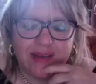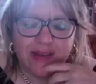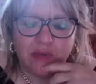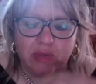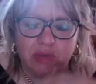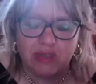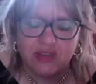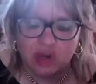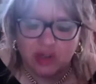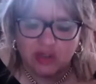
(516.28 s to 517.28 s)

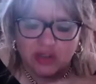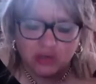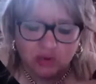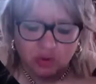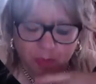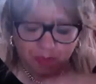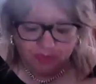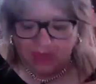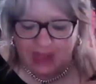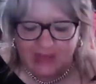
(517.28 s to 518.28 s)
a group
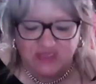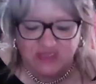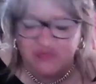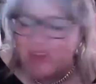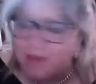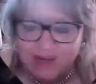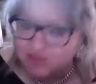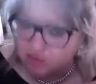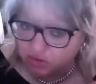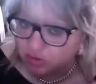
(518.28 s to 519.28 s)
as a feminist
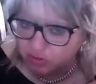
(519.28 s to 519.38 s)
group